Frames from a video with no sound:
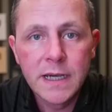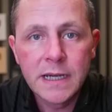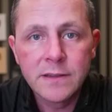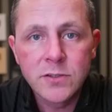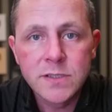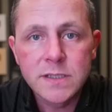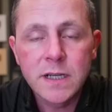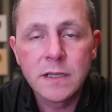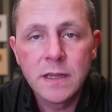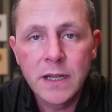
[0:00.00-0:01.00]
And there's this
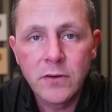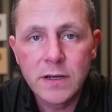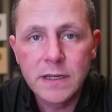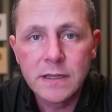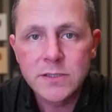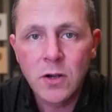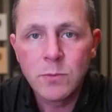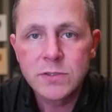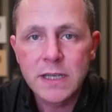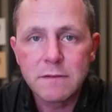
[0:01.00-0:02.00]
clarity. It's
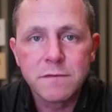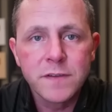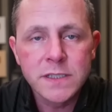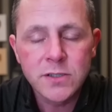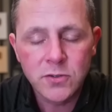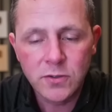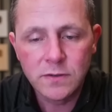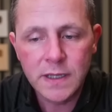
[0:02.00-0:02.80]
almost like physical,